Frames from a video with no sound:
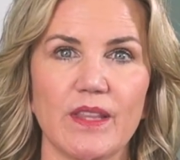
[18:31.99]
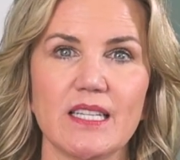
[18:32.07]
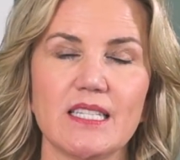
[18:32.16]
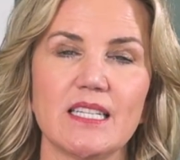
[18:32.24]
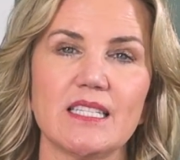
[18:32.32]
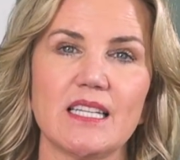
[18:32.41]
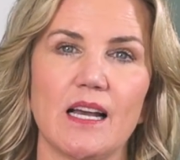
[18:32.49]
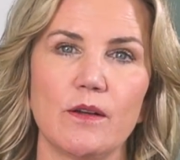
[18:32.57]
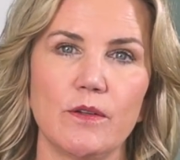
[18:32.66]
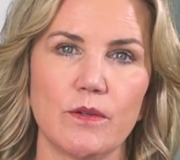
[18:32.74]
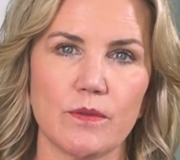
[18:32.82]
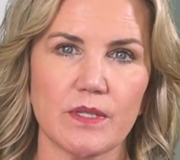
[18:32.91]
This is how
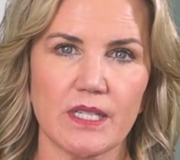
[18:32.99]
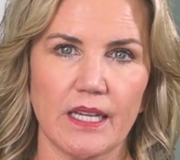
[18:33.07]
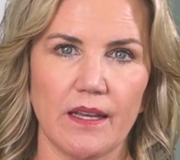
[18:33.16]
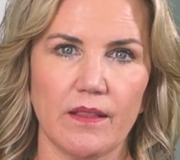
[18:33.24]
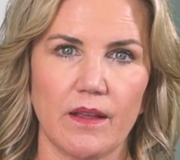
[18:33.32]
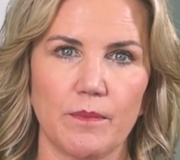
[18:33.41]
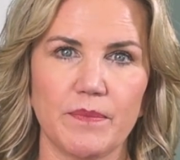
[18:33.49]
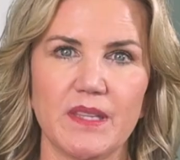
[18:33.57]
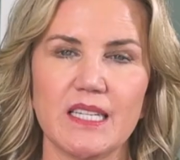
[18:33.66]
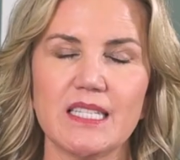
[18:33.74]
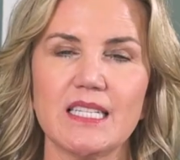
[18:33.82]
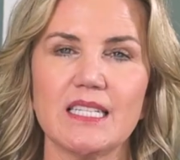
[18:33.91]
you scale up.
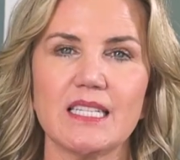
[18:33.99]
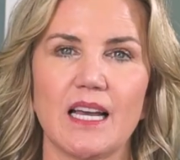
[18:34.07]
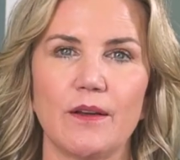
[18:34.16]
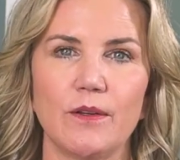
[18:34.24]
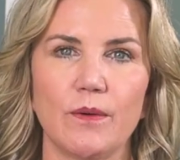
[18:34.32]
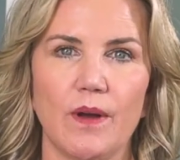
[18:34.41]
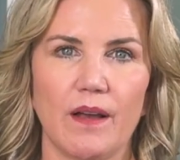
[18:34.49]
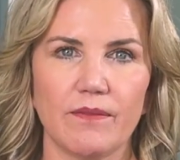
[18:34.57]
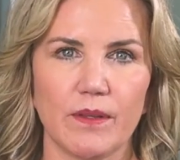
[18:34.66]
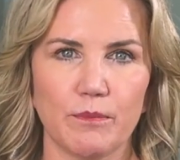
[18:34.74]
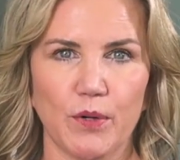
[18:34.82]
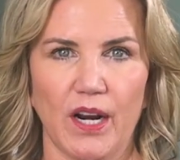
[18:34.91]
This is how you have
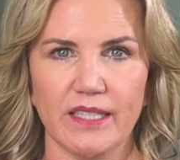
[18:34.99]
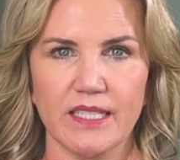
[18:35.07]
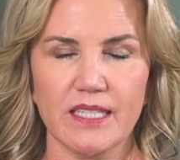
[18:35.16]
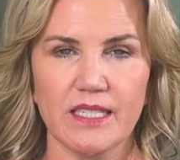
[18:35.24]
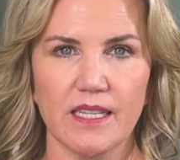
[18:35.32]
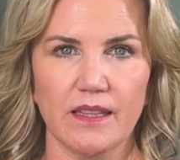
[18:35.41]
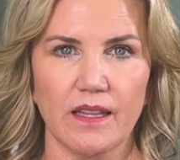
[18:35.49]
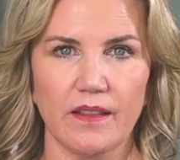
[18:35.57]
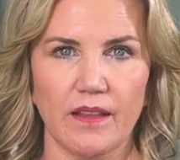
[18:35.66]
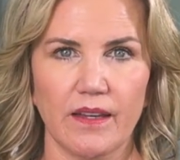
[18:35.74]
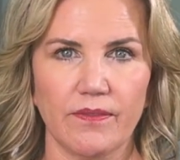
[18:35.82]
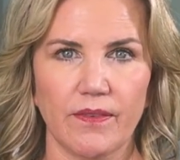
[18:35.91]
the practice in the
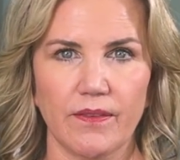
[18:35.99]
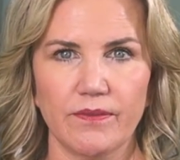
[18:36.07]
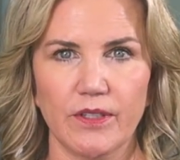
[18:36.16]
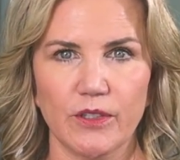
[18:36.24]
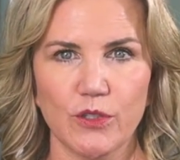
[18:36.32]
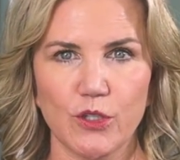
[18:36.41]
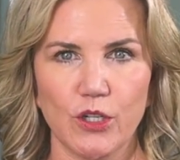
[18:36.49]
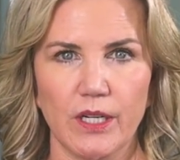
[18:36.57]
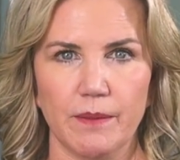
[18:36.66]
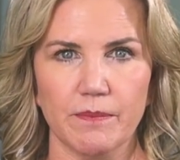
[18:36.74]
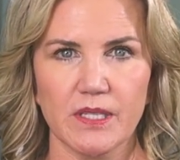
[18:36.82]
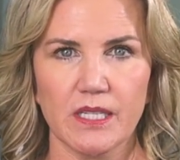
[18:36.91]
life of your
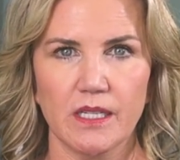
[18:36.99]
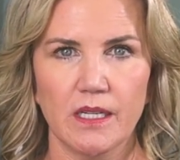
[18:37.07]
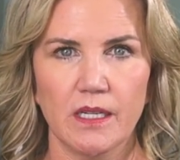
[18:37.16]
dreams.